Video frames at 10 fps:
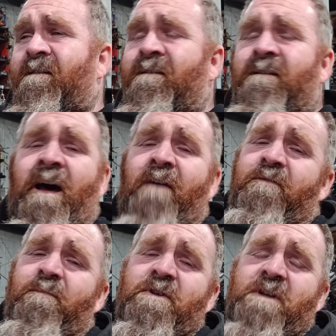
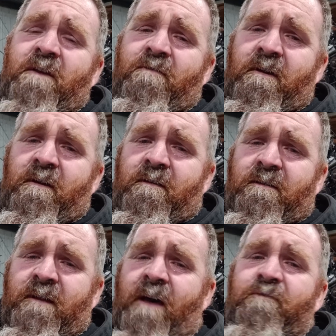loved machinery.
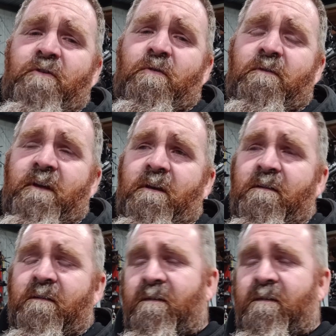Loved tooling.